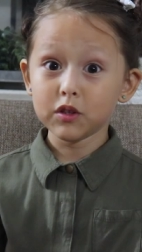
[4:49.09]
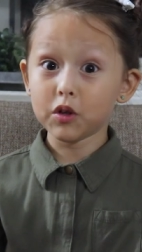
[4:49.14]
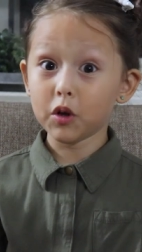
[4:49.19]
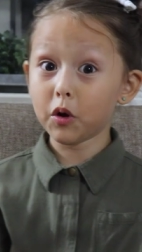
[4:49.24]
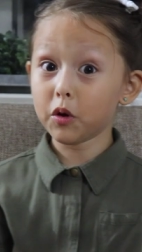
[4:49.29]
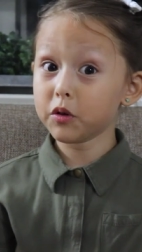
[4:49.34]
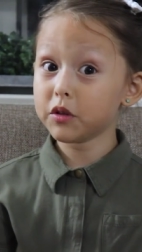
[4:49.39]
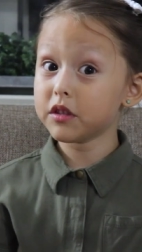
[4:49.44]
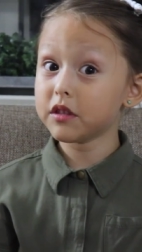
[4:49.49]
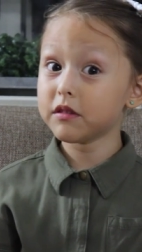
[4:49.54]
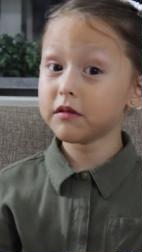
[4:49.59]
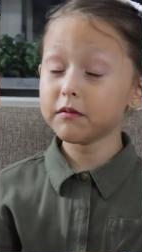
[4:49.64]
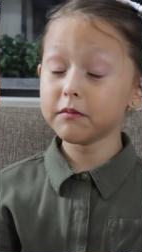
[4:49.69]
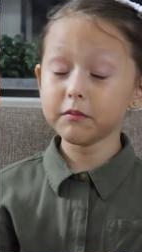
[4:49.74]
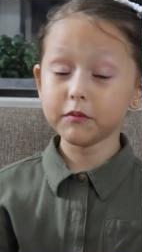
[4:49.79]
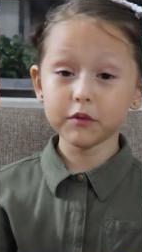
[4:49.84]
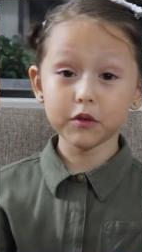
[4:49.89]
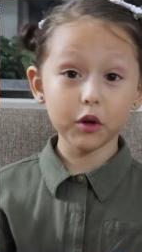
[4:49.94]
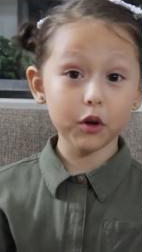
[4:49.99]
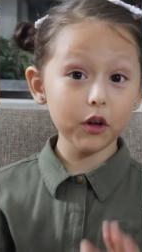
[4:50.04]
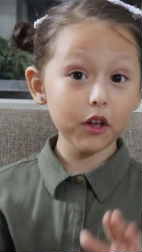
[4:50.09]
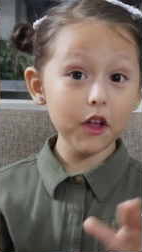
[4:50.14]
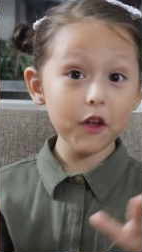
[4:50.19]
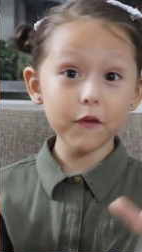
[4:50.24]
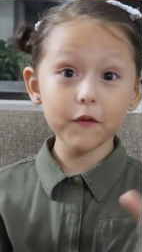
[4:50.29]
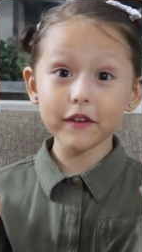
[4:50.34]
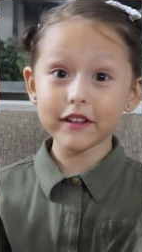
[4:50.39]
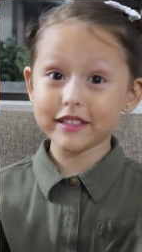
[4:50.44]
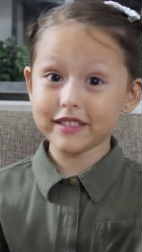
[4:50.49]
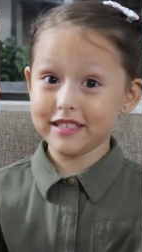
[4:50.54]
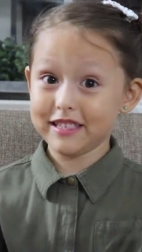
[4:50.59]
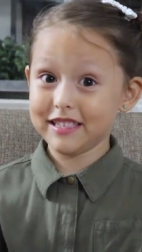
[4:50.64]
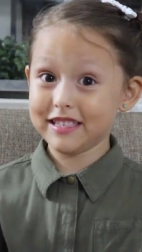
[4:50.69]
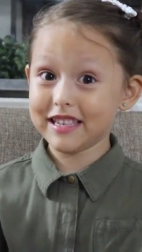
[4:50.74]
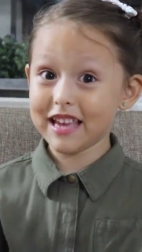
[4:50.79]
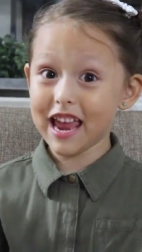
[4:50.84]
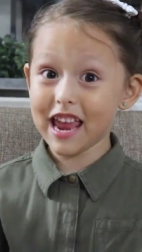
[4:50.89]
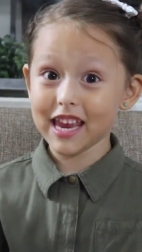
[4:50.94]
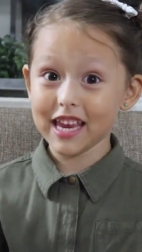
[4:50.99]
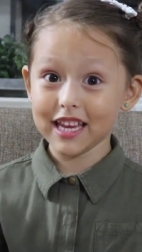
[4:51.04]
Don't don't even
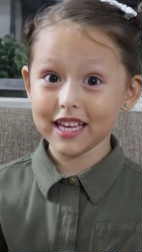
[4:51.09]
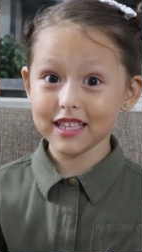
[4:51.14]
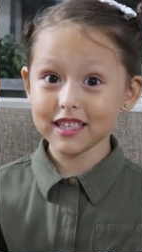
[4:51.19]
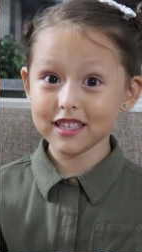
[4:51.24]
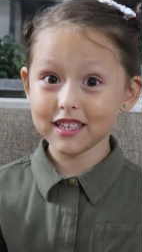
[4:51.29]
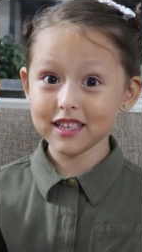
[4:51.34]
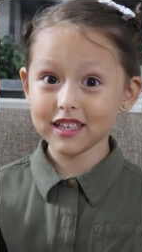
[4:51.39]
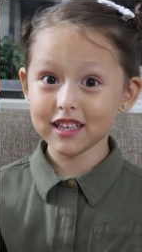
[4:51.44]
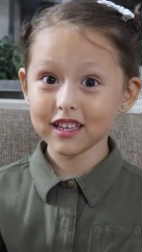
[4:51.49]
say it.